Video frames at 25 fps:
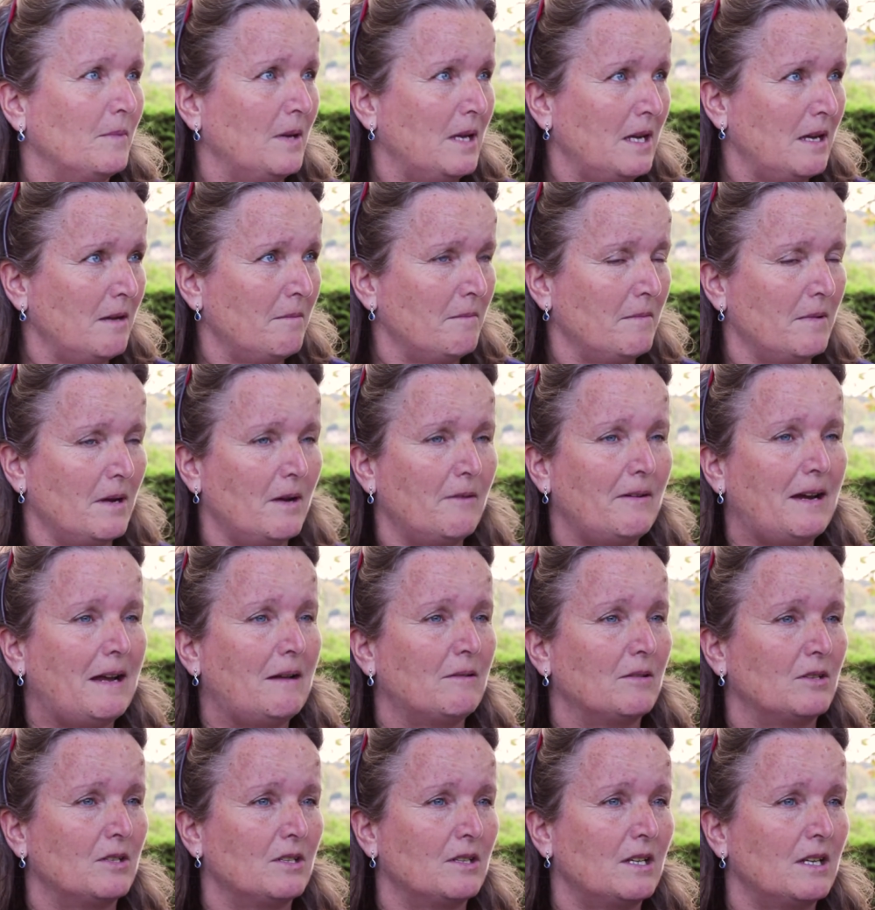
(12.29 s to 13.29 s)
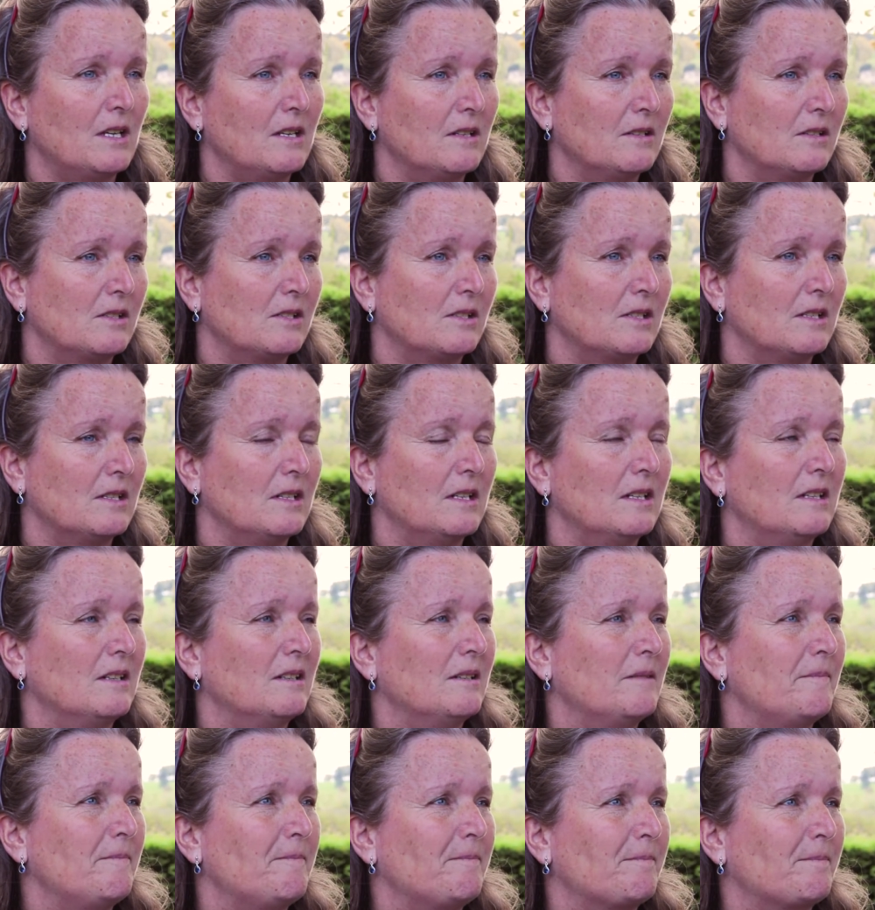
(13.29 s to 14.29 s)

around the